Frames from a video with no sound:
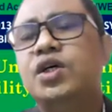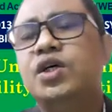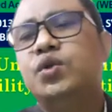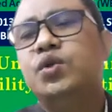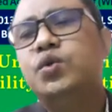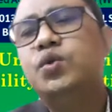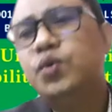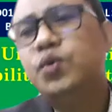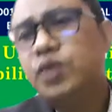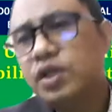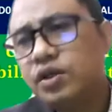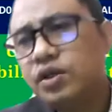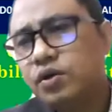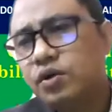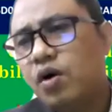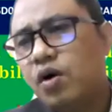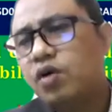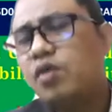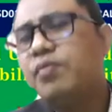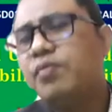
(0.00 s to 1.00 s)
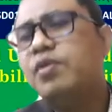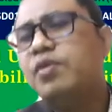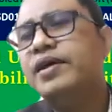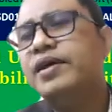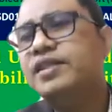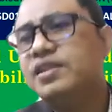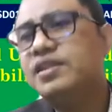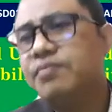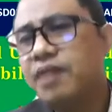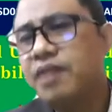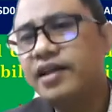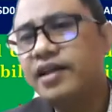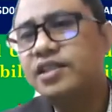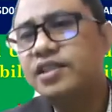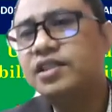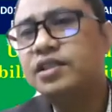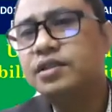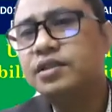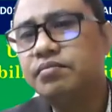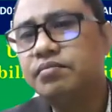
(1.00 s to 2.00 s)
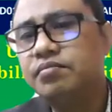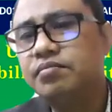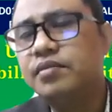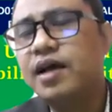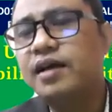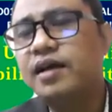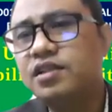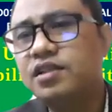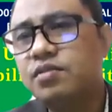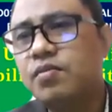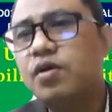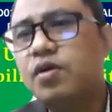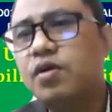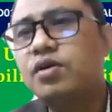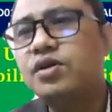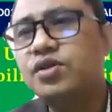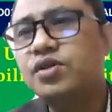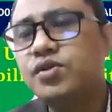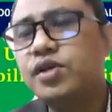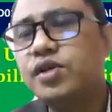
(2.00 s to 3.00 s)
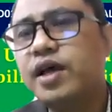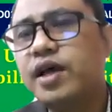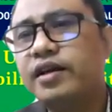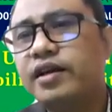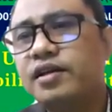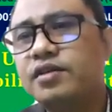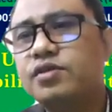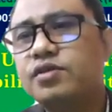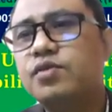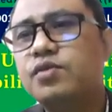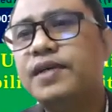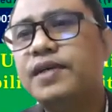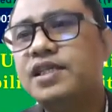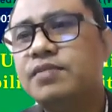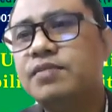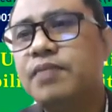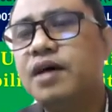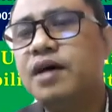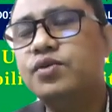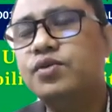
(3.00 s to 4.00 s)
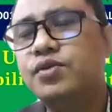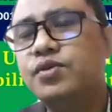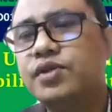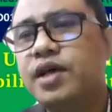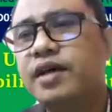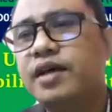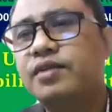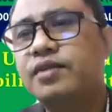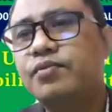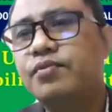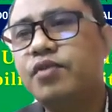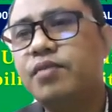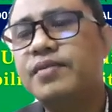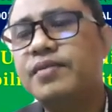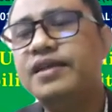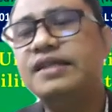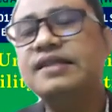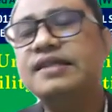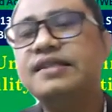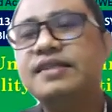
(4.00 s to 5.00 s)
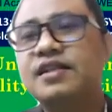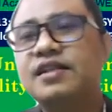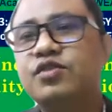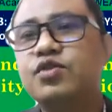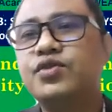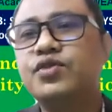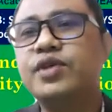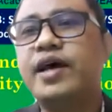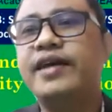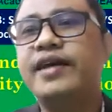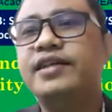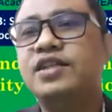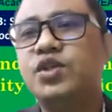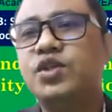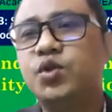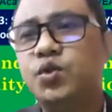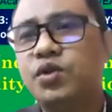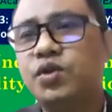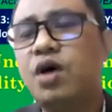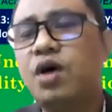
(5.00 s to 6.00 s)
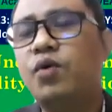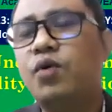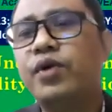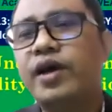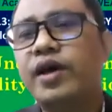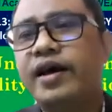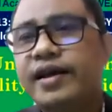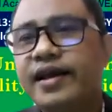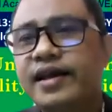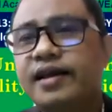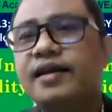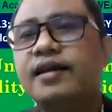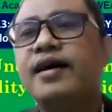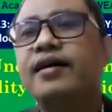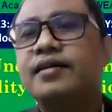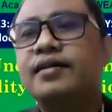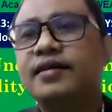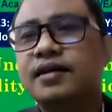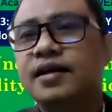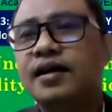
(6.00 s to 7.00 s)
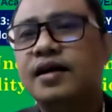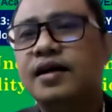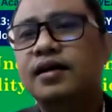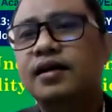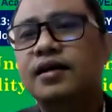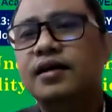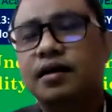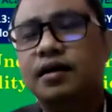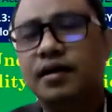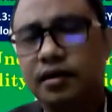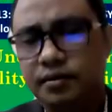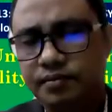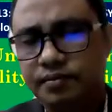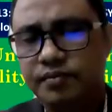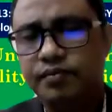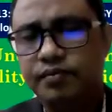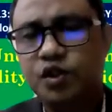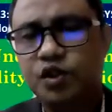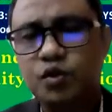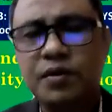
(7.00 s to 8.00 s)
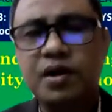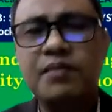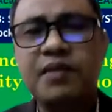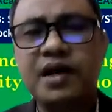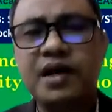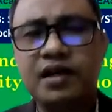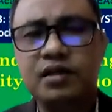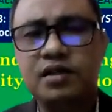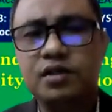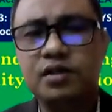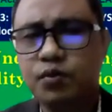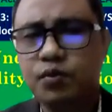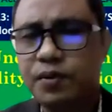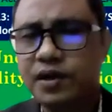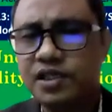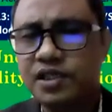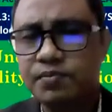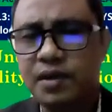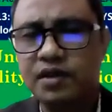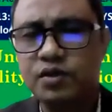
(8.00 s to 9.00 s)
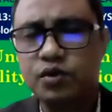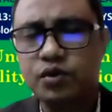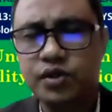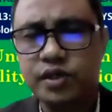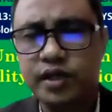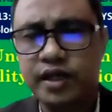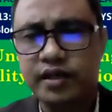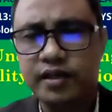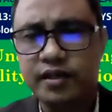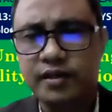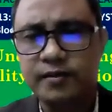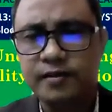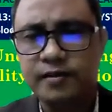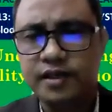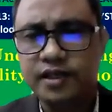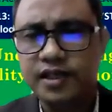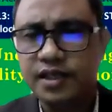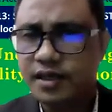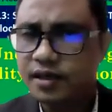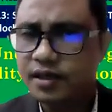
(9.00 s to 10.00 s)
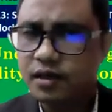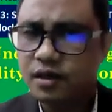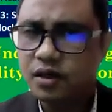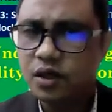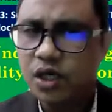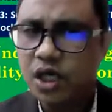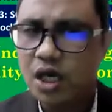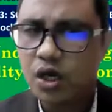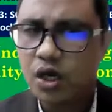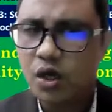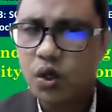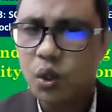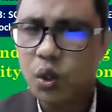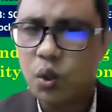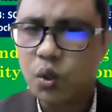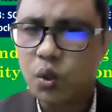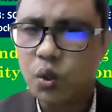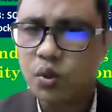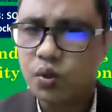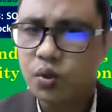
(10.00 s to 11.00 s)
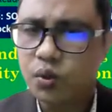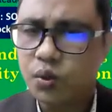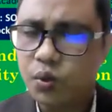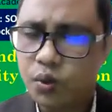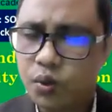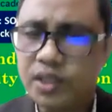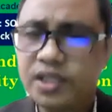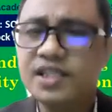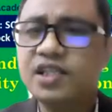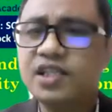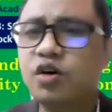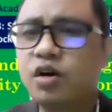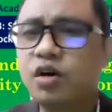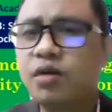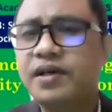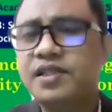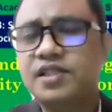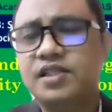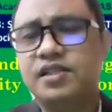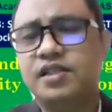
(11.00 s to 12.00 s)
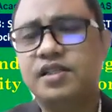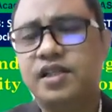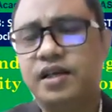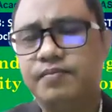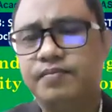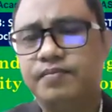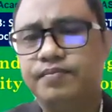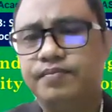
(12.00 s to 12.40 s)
to the growth of human civilization, that is modern society, super smart society, from industrial society to now we are in that super smart society. Here, what is economic system?